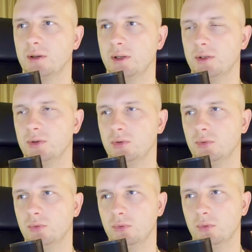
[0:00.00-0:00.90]
it
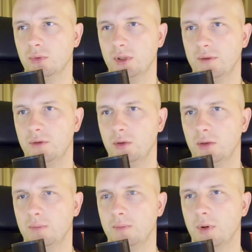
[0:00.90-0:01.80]
to review
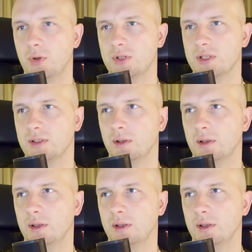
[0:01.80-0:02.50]
process,